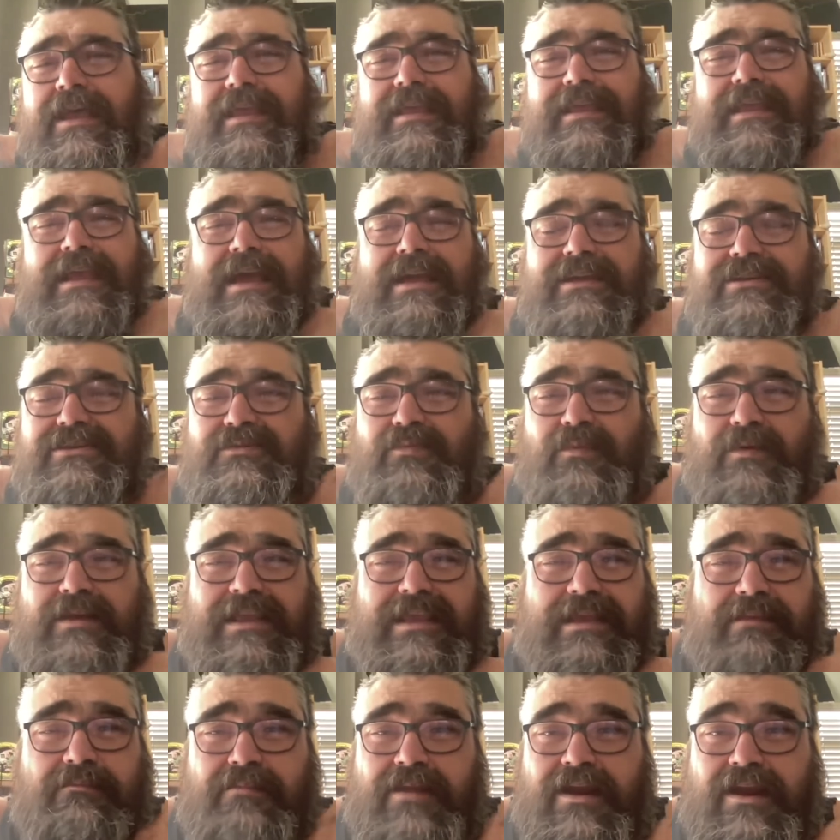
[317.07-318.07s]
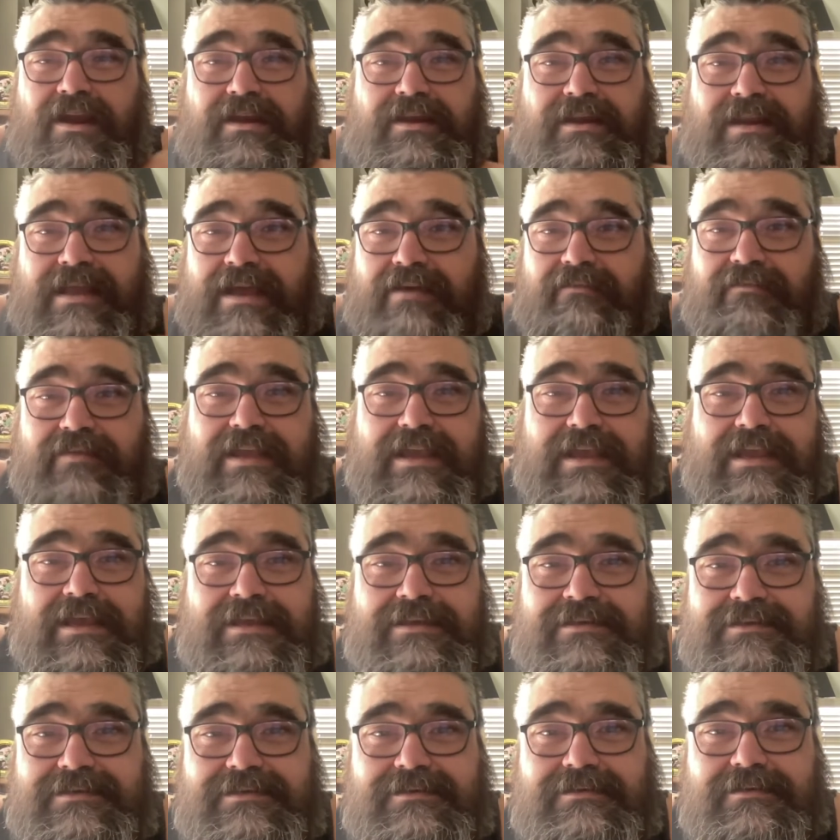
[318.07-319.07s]
yeah, I just want to get married and have
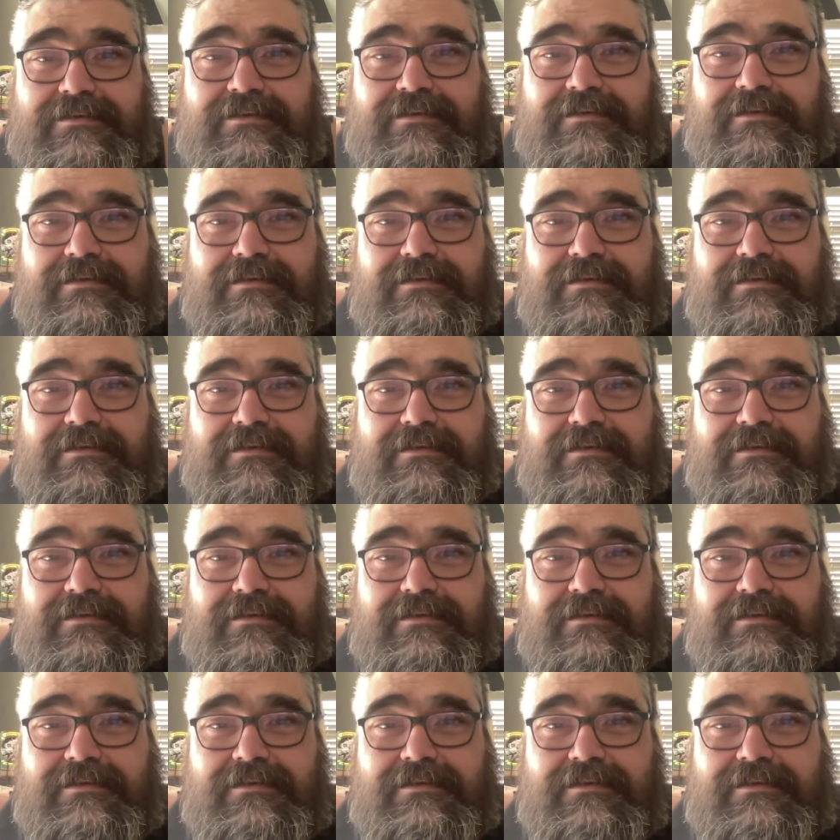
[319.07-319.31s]
kids,